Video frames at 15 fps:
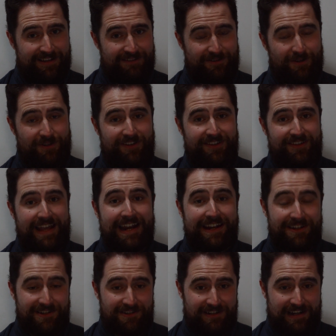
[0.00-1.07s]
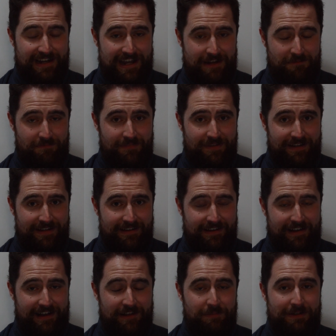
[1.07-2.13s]
Of course, a secondary aim
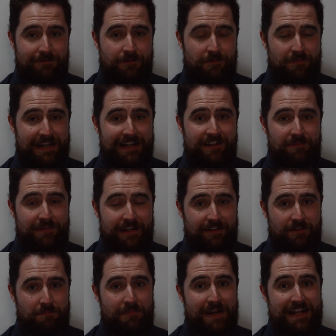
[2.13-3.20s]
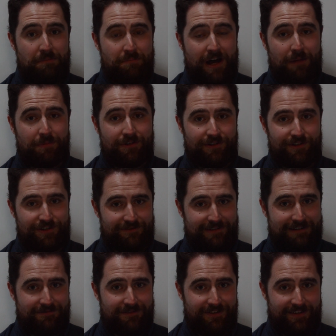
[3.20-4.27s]
has been for me to make as many pop culture
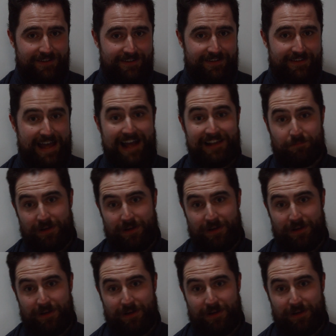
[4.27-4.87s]
references as